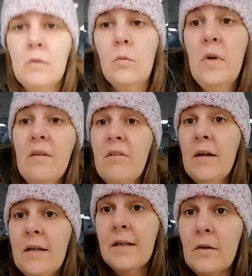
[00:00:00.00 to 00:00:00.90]
We didn't
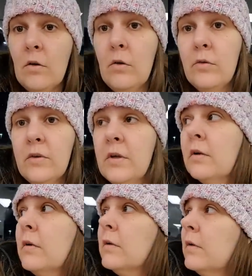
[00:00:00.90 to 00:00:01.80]
find any clothes
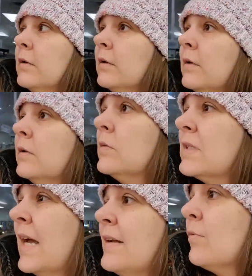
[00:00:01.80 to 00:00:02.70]
here. It was
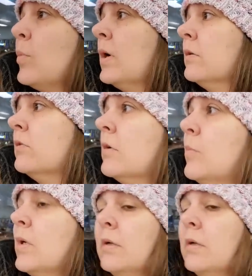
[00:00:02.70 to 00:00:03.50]
kind of a bunk trip.